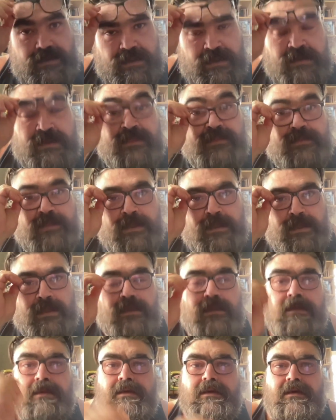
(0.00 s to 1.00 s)

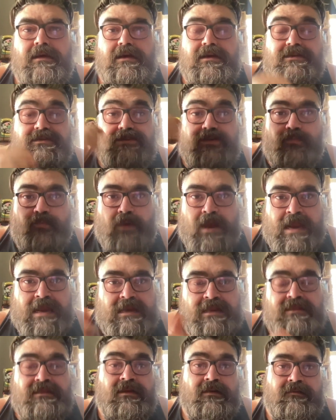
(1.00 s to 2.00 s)
anything to
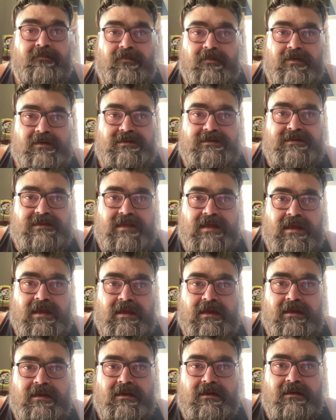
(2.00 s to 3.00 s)
writing their first
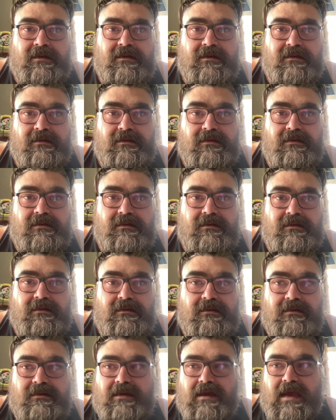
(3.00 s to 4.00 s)
thing
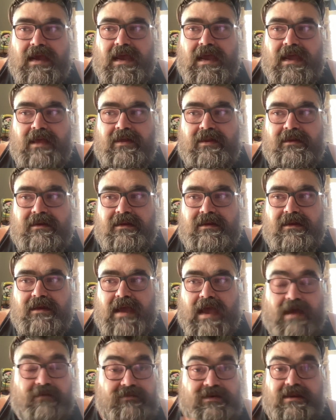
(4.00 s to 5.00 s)
and
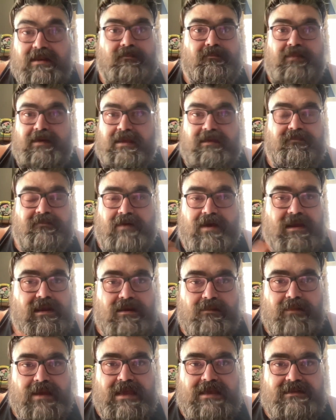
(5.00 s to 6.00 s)
having it be fucking
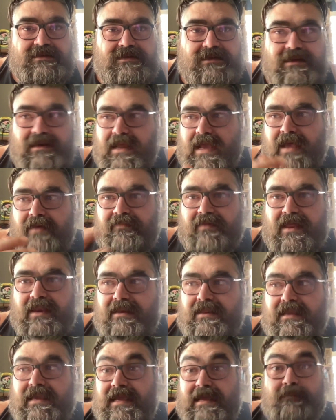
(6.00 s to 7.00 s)
amazing and
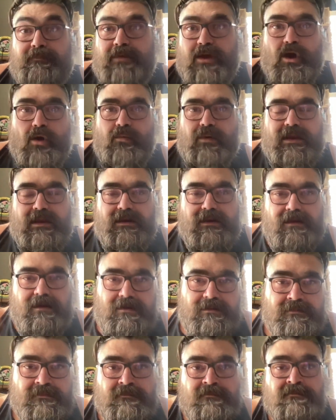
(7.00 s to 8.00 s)
then keep going.
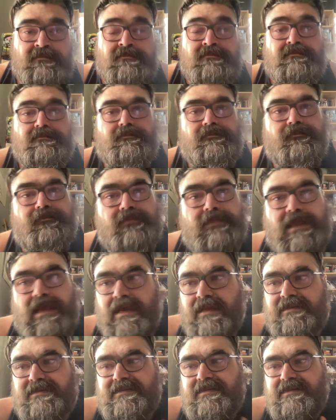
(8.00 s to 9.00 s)

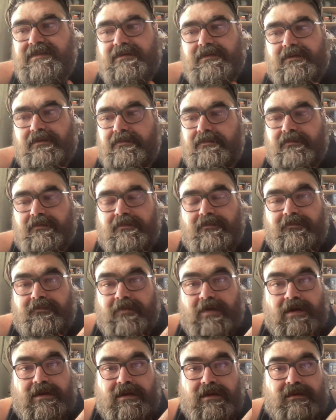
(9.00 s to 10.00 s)
It's
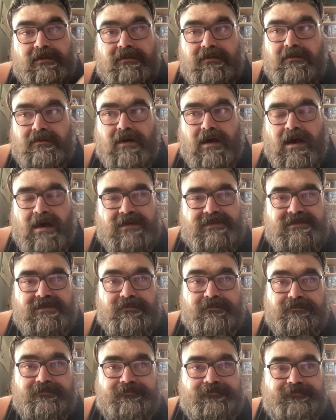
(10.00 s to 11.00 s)
fucking
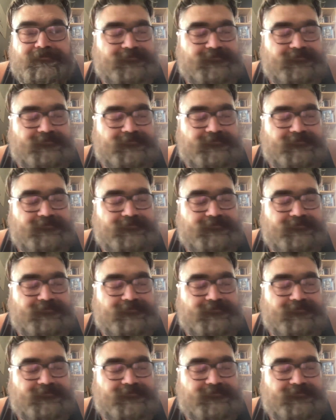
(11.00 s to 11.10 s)
awesome